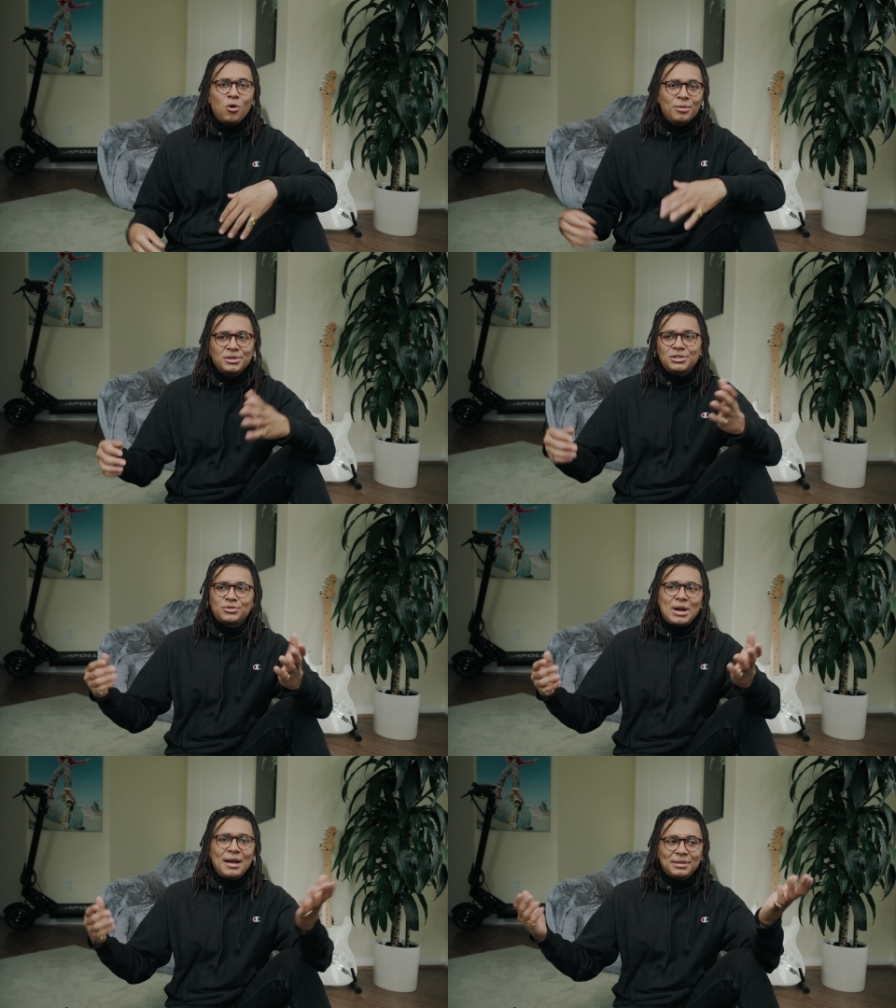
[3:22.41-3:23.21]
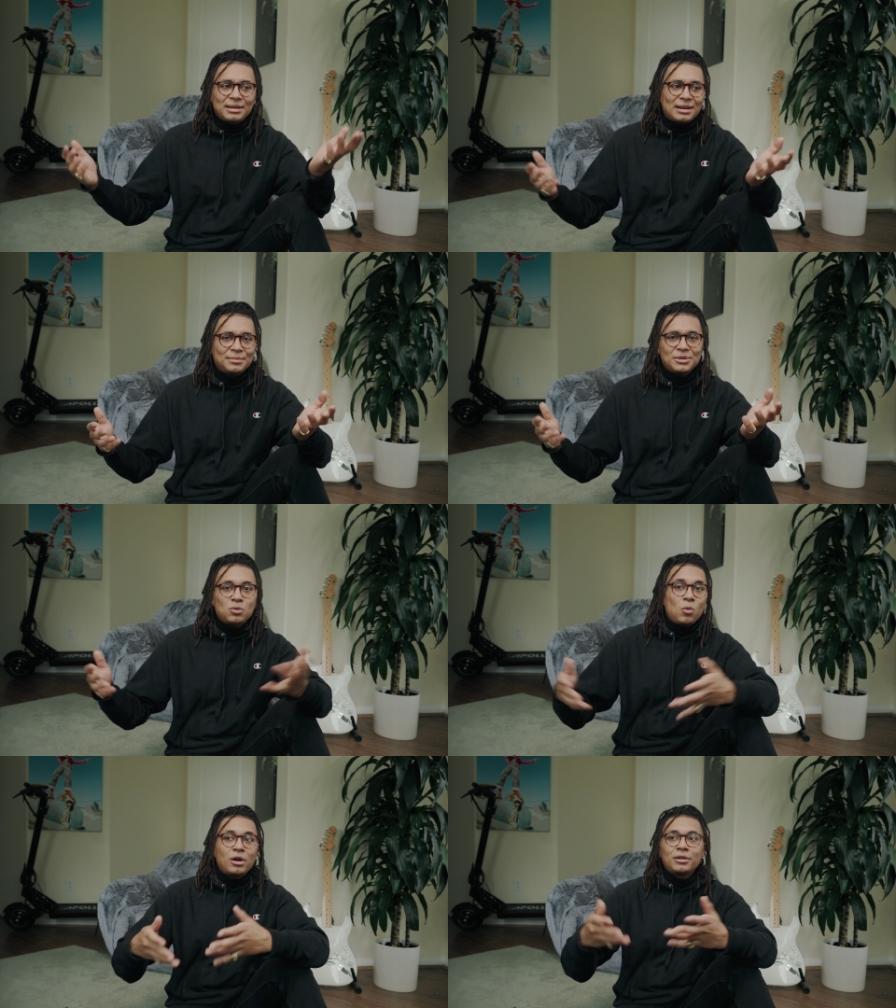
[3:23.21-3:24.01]
or I'm just traveling and I'm
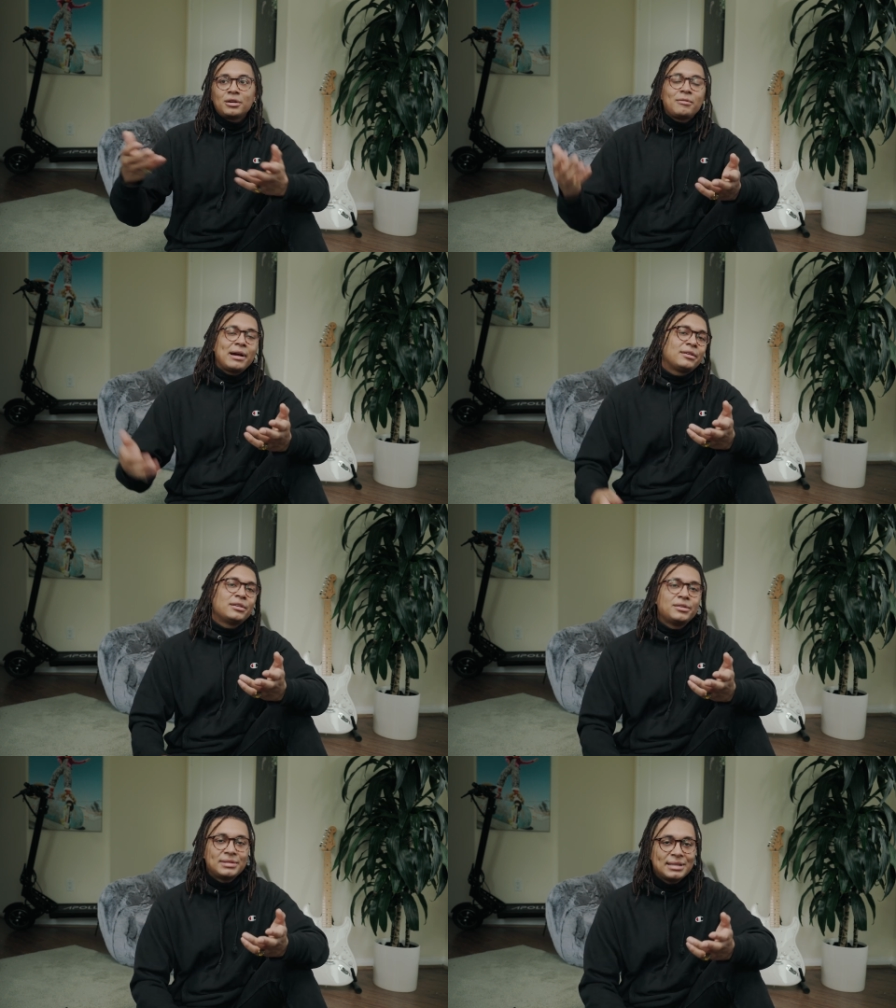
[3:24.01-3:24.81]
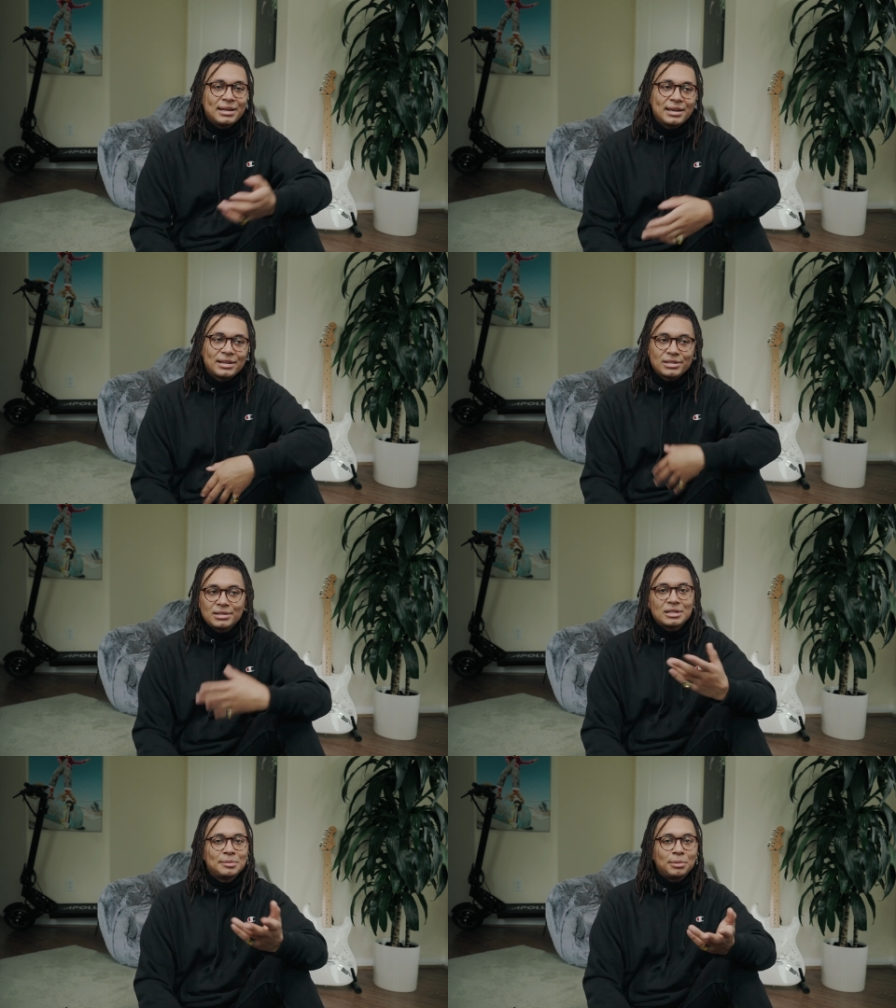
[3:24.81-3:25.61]
just wandering around a new city and just
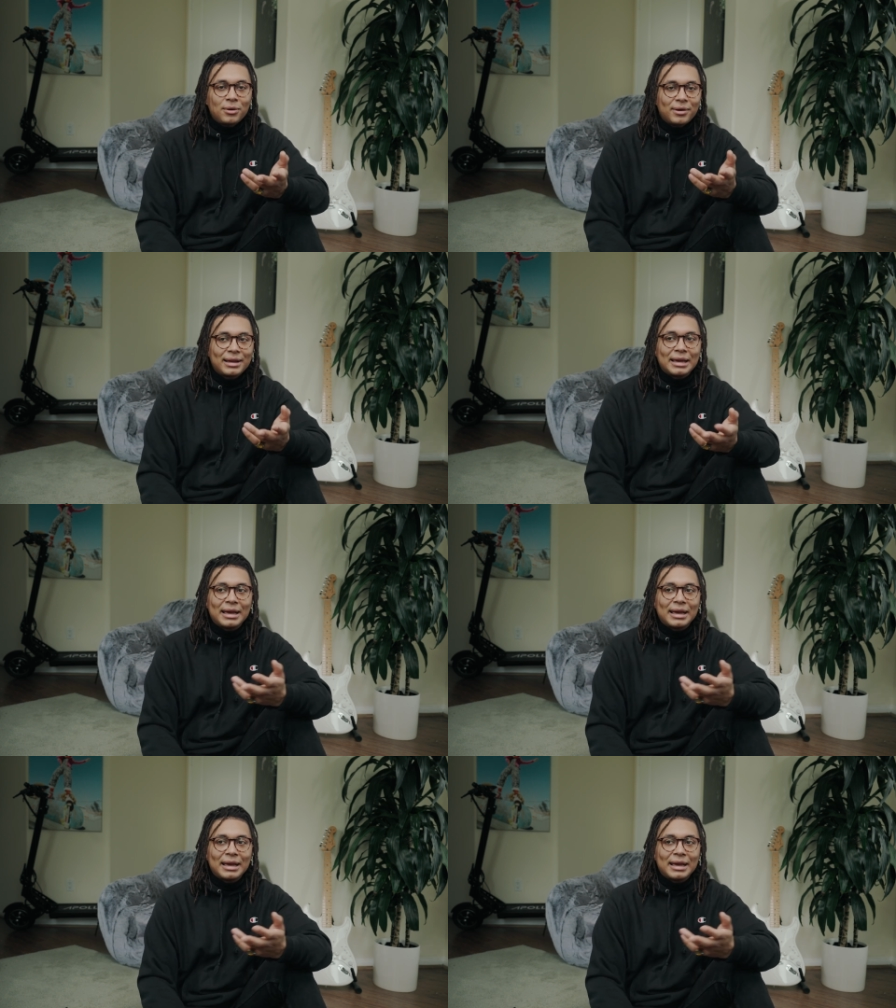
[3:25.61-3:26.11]
exploring.